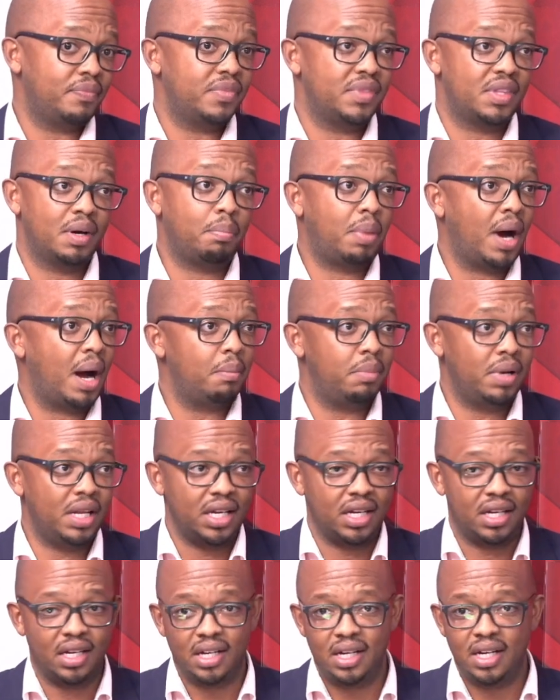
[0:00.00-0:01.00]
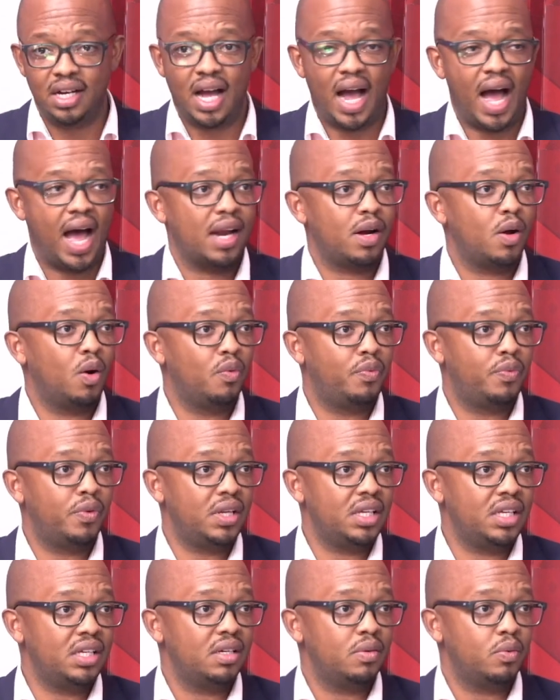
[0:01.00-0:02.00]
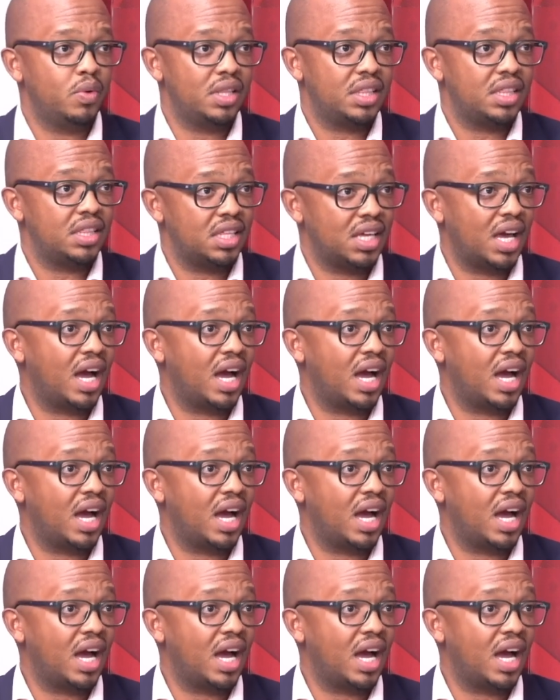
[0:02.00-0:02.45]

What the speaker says: the public, and hopefully with the